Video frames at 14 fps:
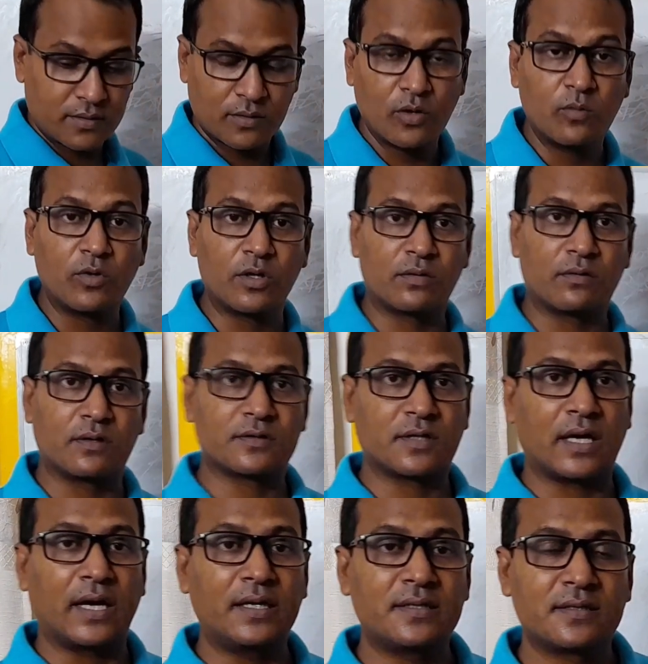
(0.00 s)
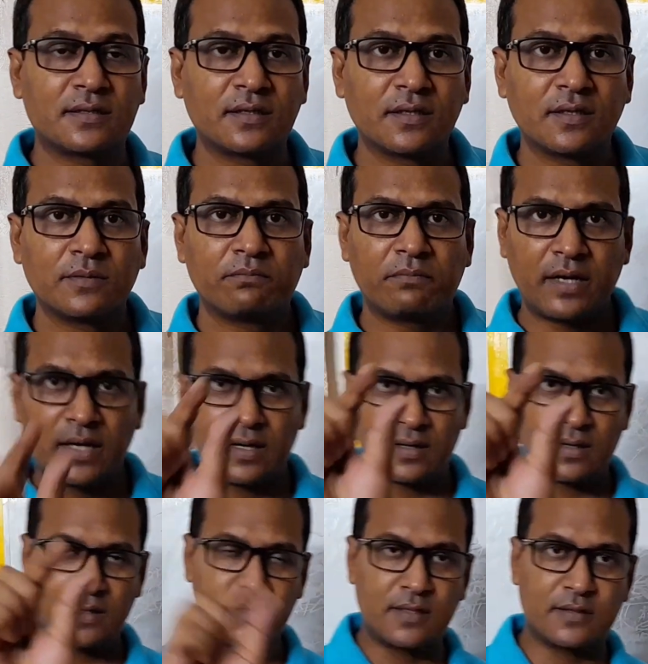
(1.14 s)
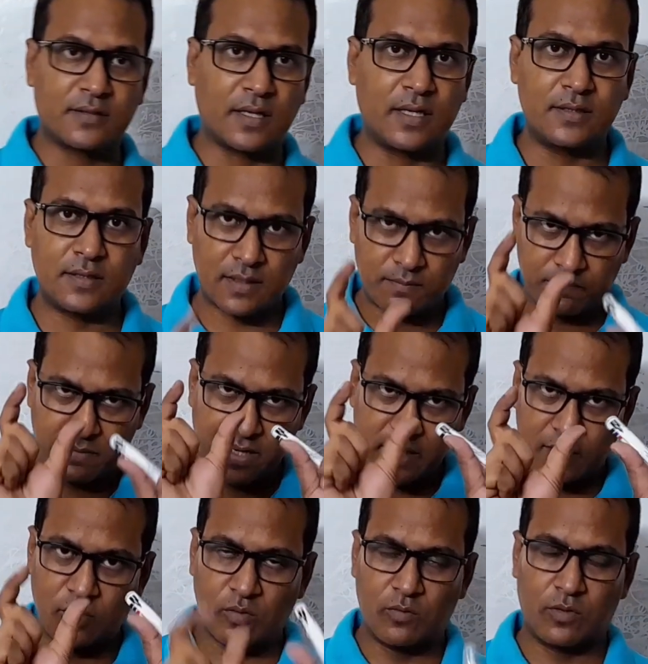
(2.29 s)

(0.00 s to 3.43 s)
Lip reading: low molecular size, very little size, at very low